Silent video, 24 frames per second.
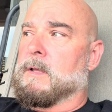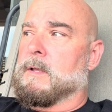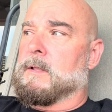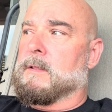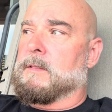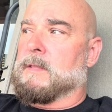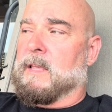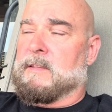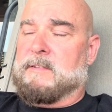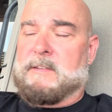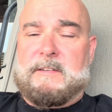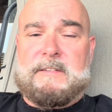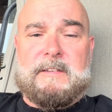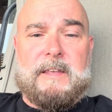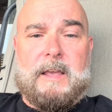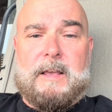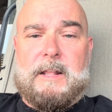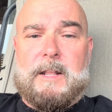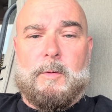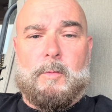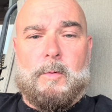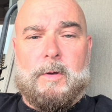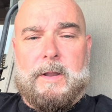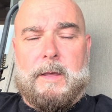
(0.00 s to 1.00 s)
that's
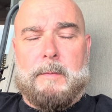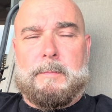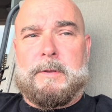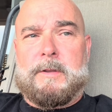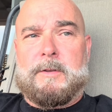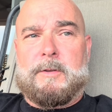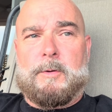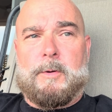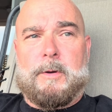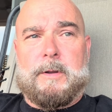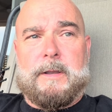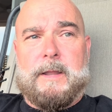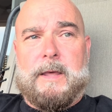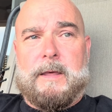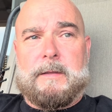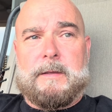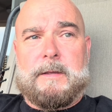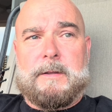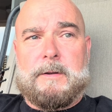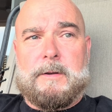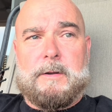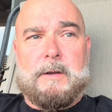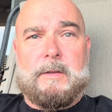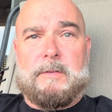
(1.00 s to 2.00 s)
exactly what I've been doing down
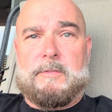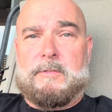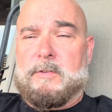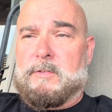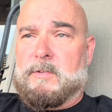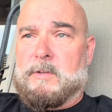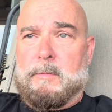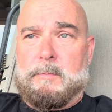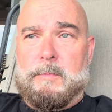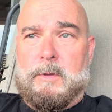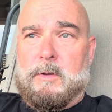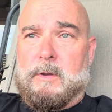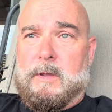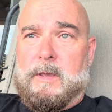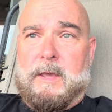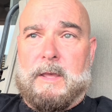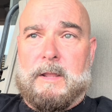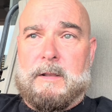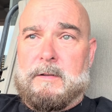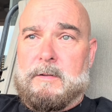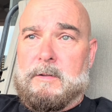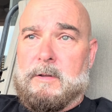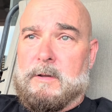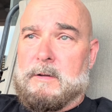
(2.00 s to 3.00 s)
here, is just
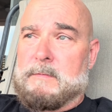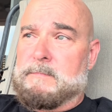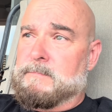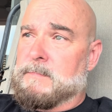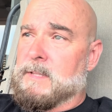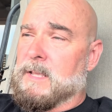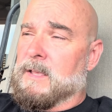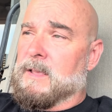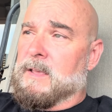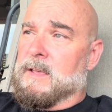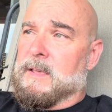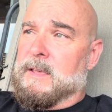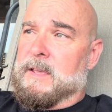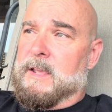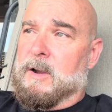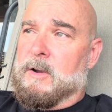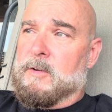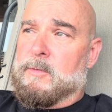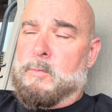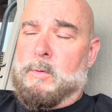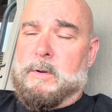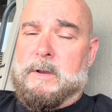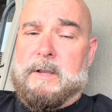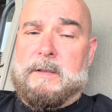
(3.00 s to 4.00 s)
communicating, look,
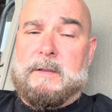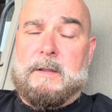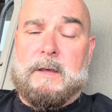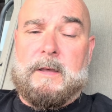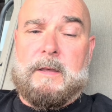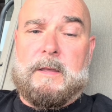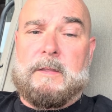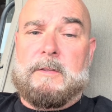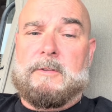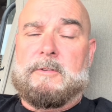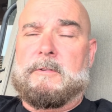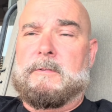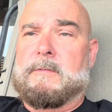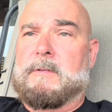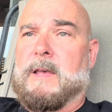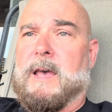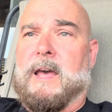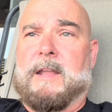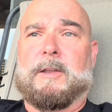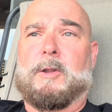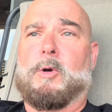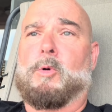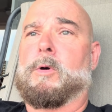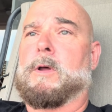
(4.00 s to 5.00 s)
here's what it does.
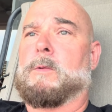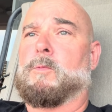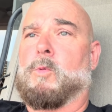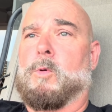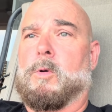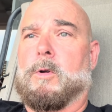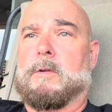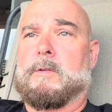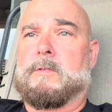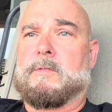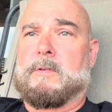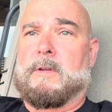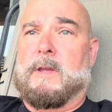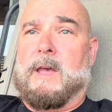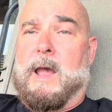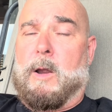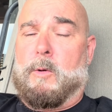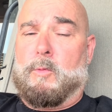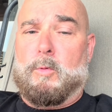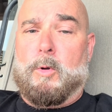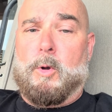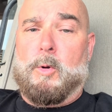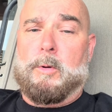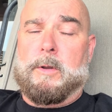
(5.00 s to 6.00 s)
I know it works. I
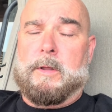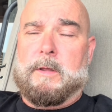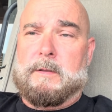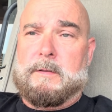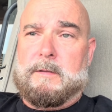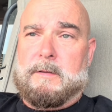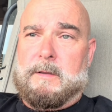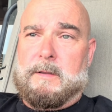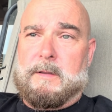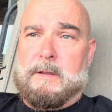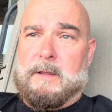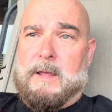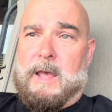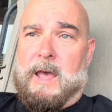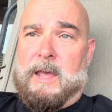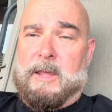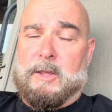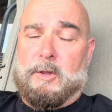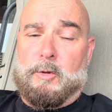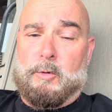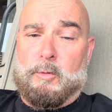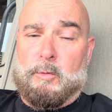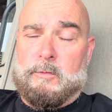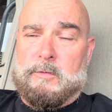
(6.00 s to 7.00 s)
wrote it. I
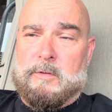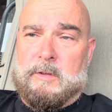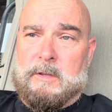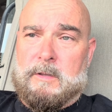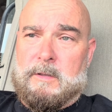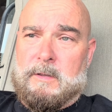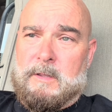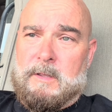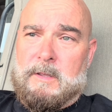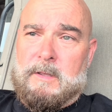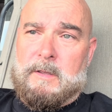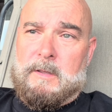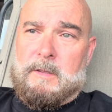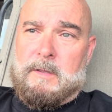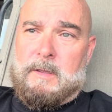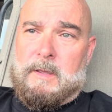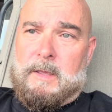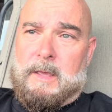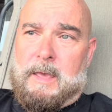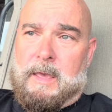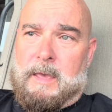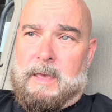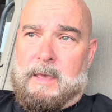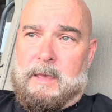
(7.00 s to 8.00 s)
use it.
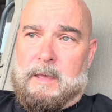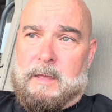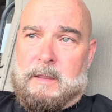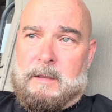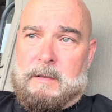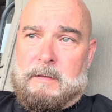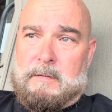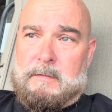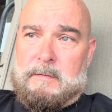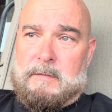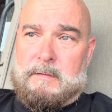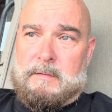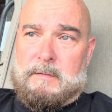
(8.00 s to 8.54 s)
And